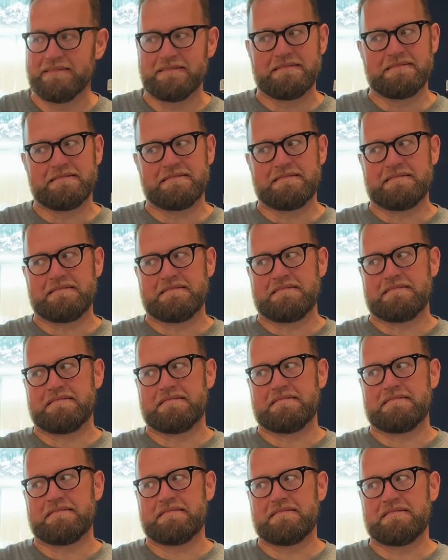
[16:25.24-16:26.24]

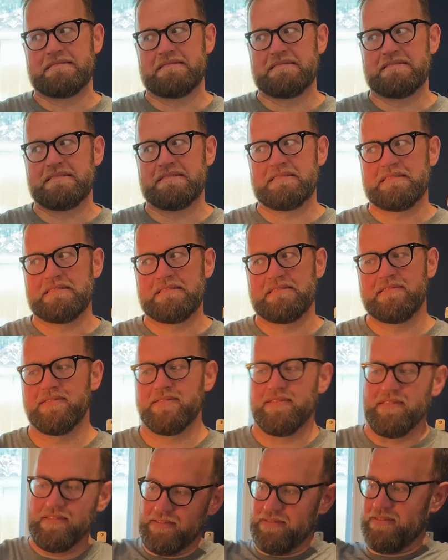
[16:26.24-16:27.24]

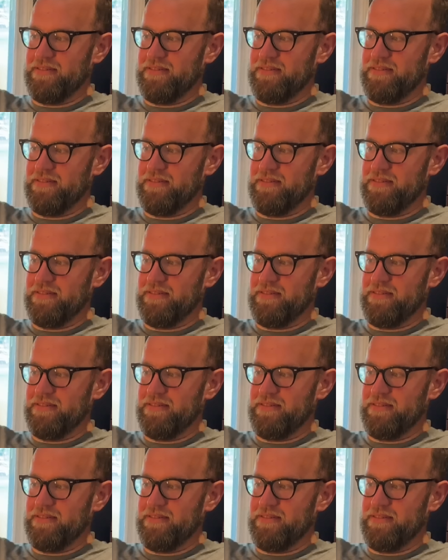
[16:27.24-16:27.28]
No one is speaking in this clip.